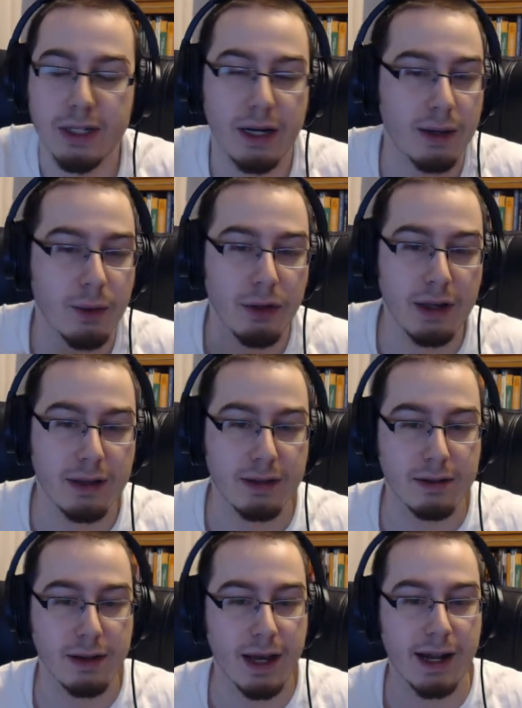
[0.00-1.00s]
to talk about
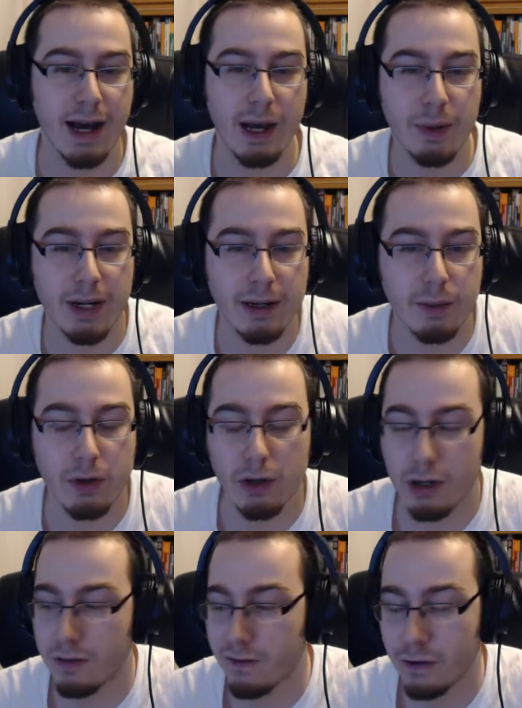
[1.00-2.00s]
this and hype it
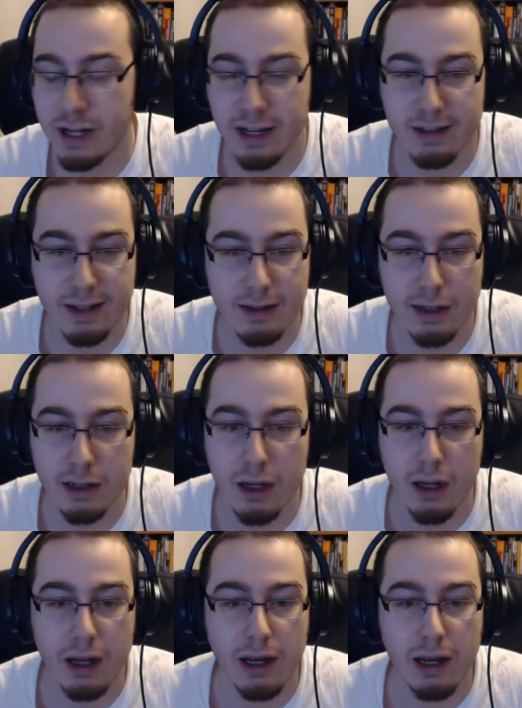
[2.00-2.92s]
up for next season.